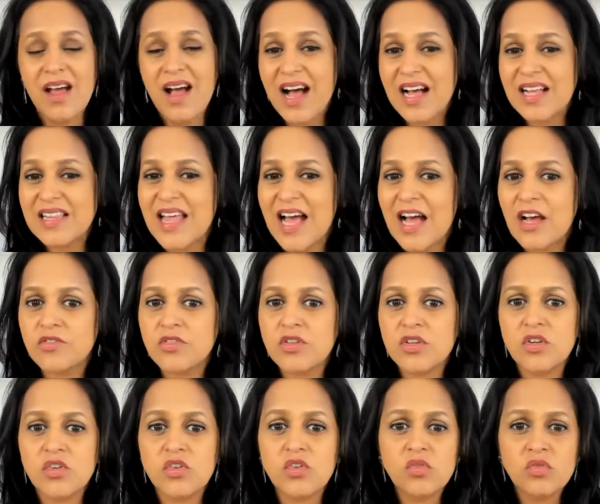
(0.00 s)
allows you
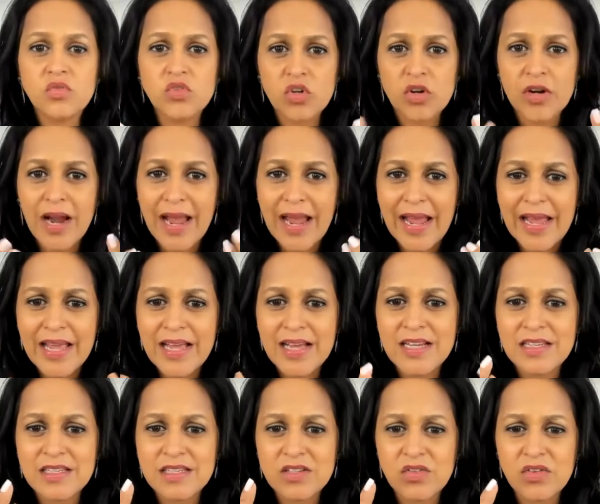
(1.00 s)
to use your
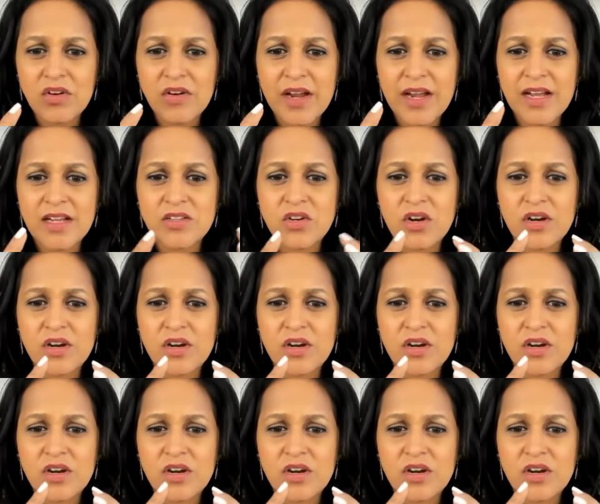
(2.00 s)
hands so your hands